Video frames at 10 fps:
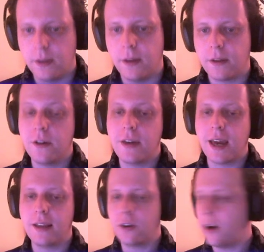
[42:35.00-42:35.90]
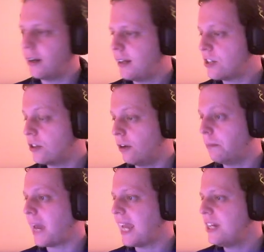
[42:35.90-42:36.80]
you get the connotation of
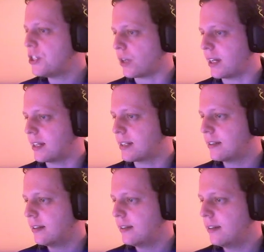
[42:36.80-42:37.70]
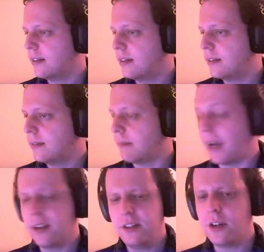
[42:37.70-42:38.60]
pastries.
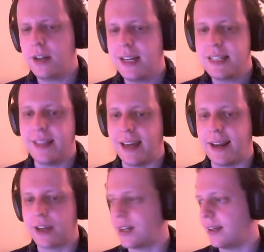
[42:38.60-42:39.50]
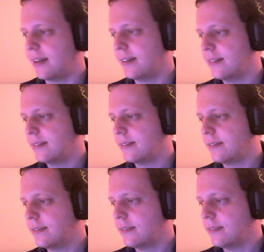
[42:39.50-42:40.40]
I can totally see that, actually.
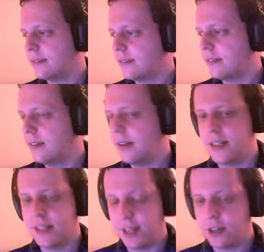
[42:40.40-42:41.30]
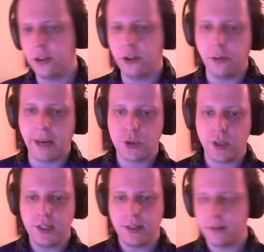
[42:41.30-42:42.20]
Snickerdoodle pastries?